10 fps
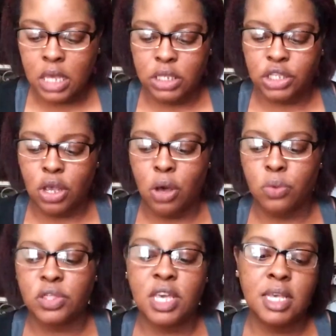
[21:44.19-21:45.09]

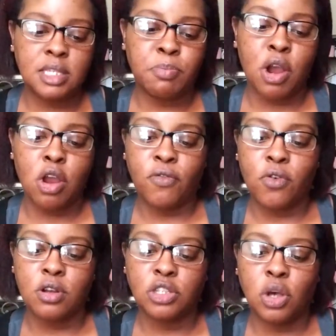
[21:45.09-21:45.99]
So these burn
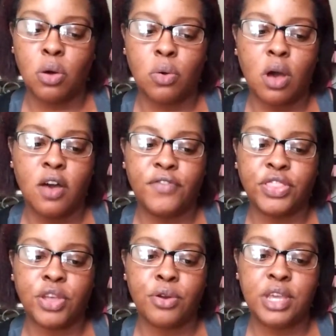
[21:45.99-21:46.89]
for a total of
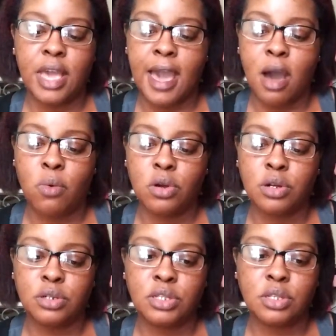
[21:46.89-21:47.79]
30
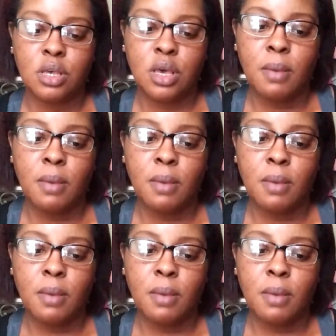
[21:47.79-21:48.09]
hours